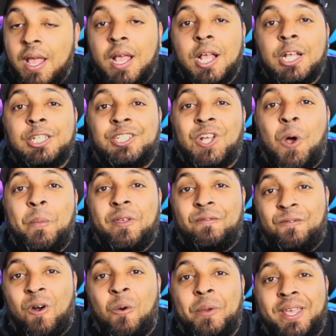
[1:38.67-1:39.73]
I share this
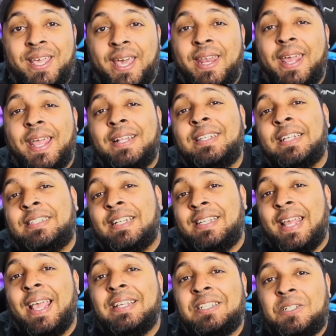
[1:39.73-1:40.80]
not to guilt you into
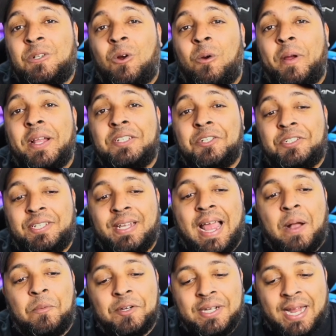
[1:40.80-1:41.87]
subscribing, but to show you
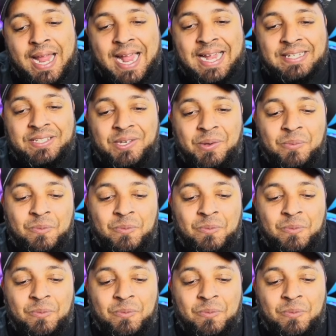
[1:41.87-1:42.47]
that despite